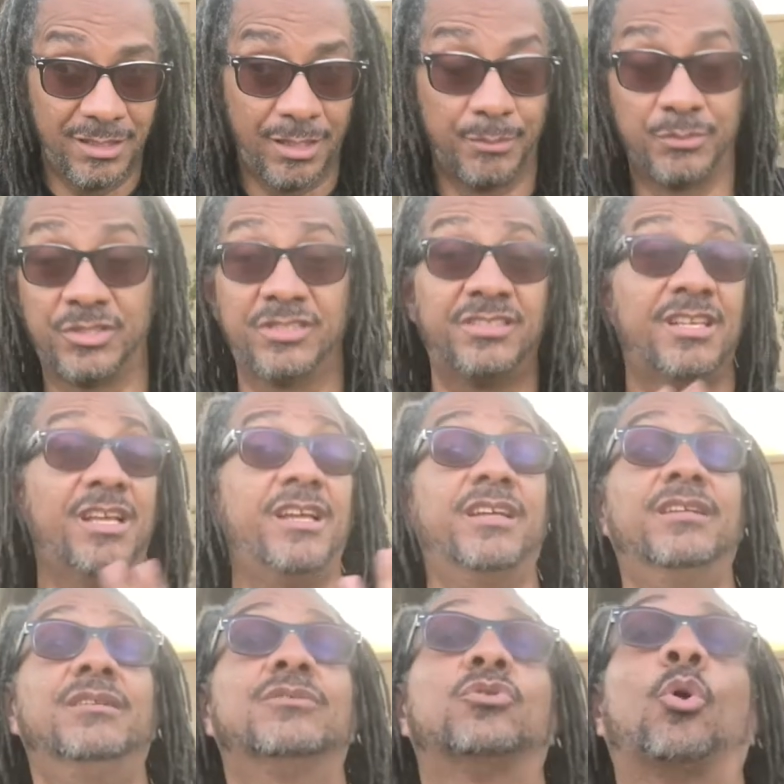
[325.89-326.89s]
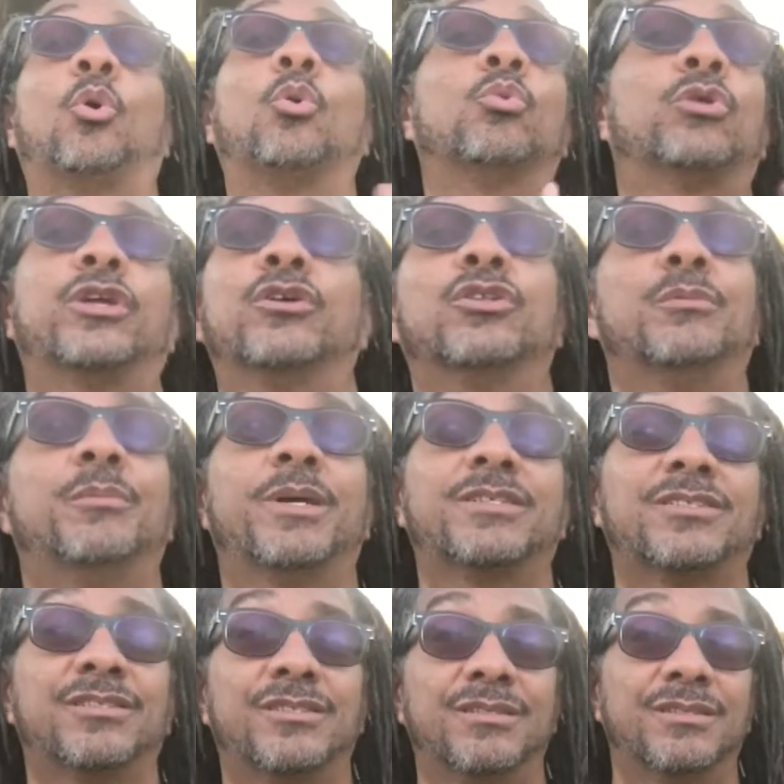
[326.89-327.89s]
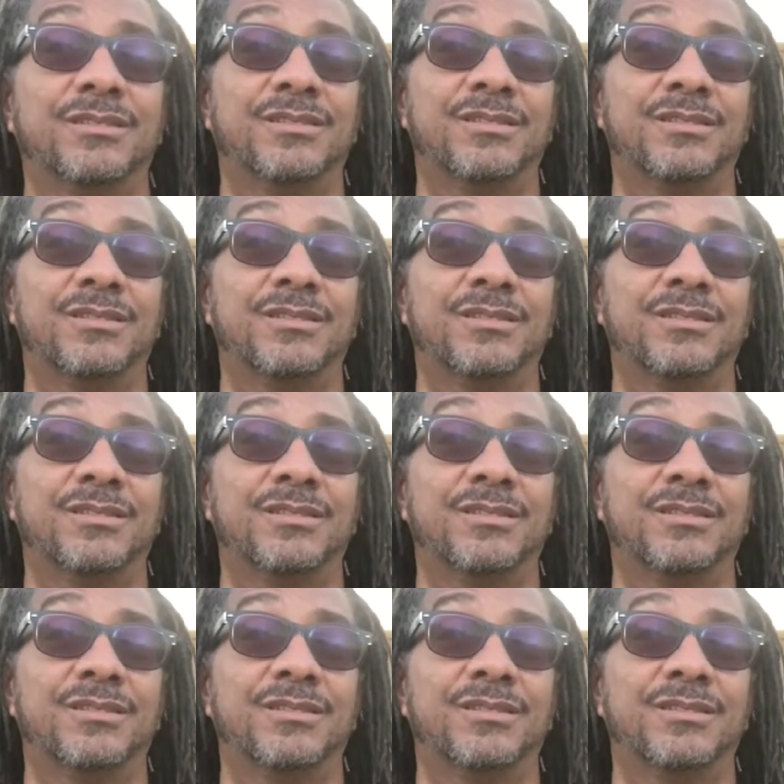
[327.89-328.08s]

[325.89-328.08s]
I'm just saying, don't kill the messenger.